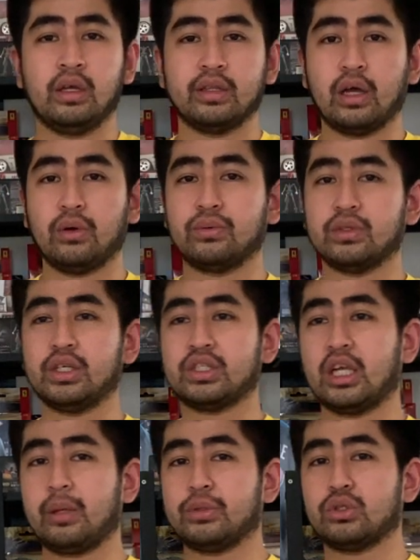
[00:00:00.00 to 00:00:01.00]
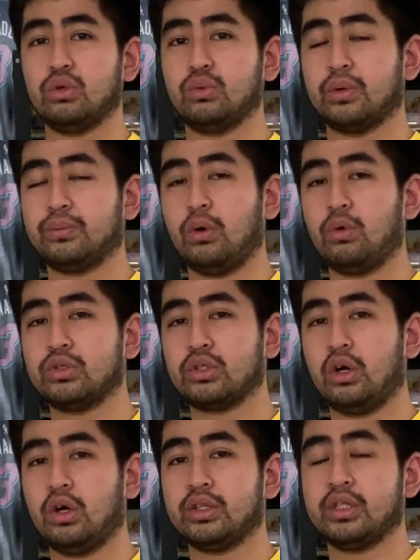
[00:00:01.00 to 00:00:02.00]
Now, this episode, we're focused
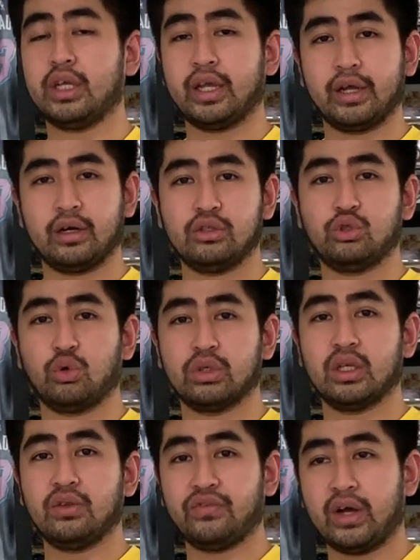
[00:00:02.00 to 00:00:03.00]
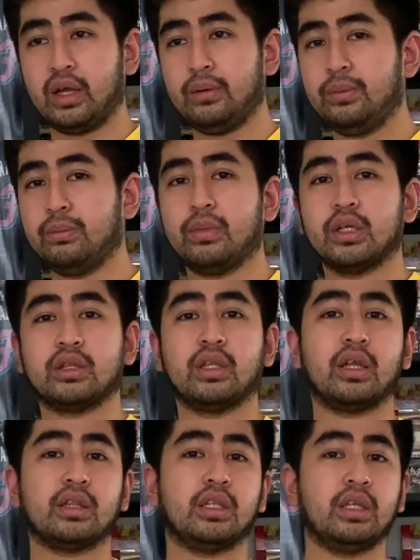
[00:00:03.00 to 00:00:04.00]
on the Air Jordan 5, but
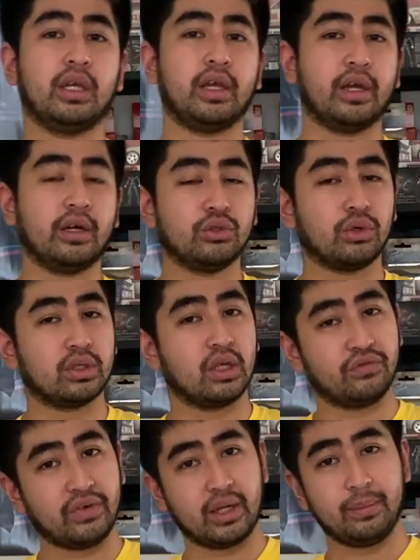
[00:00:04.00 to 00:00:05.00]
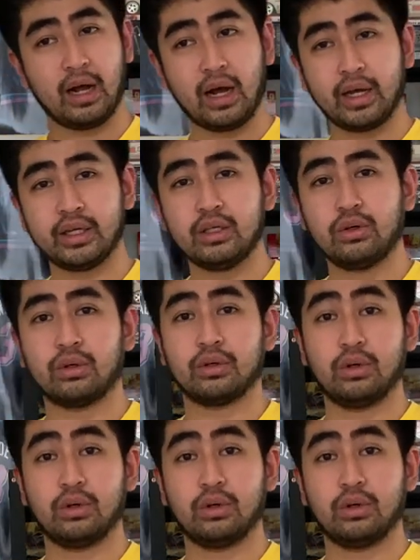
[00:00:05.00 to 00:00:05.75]
not the Air Jordan 5 High or